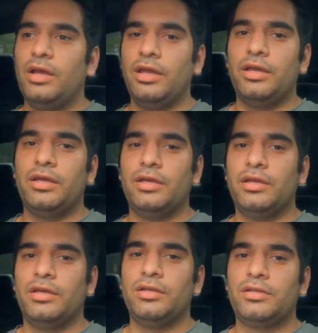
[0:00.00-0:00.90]

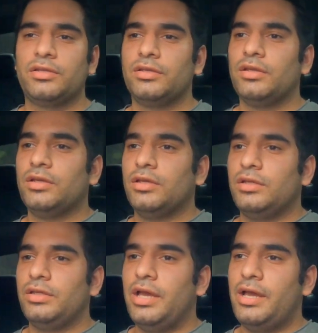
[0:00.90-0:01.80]

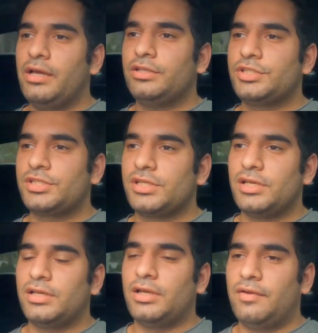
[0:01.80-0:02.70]
And yeah,
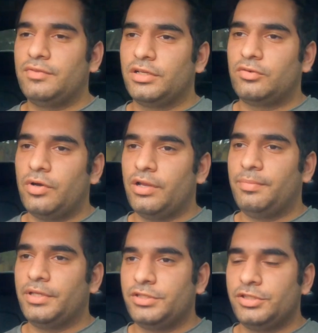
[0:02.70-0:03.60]
I've done quite a
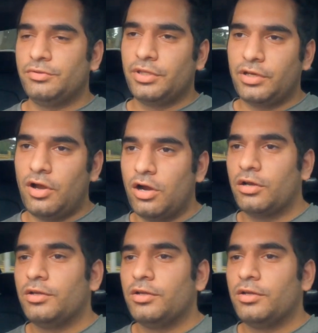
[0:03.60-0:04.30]
bit to the car.